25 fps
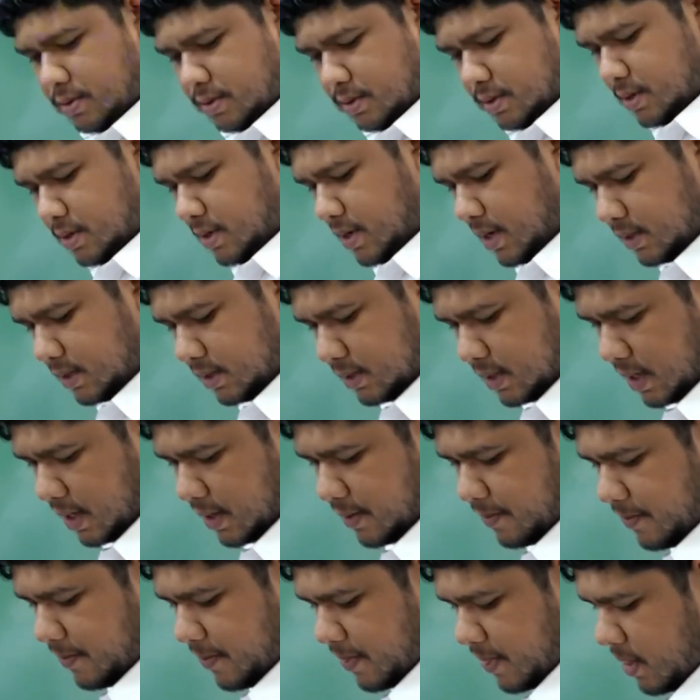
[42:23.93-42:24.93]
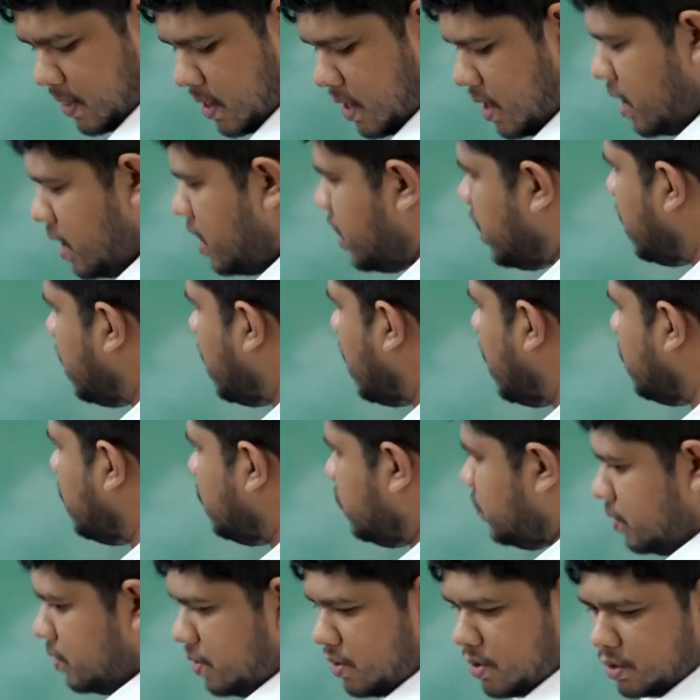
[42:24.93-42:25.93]
That's it.
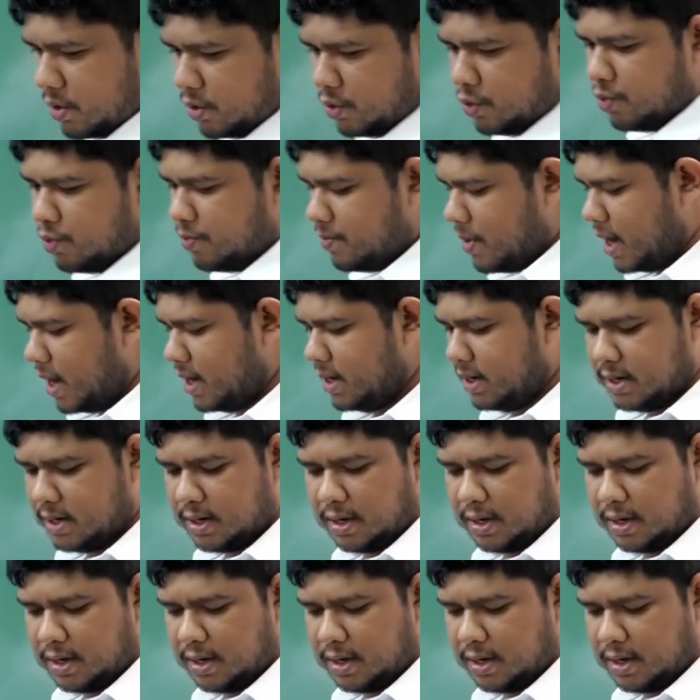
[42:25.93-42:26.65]
Now you might